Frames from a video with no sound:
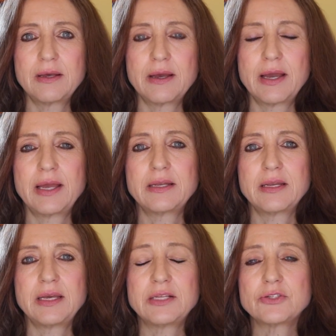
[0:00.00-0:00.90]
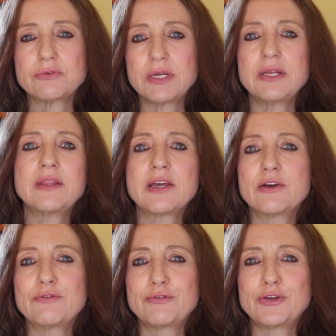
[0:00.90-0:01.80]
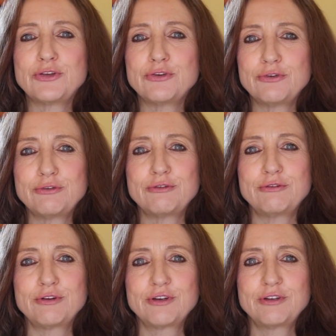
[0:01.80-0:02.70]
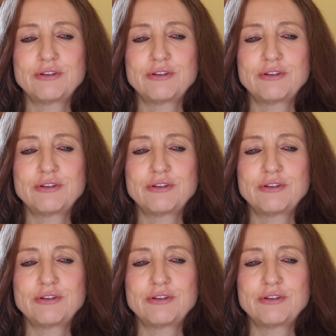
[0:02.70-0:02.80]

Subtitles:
And it's really there for you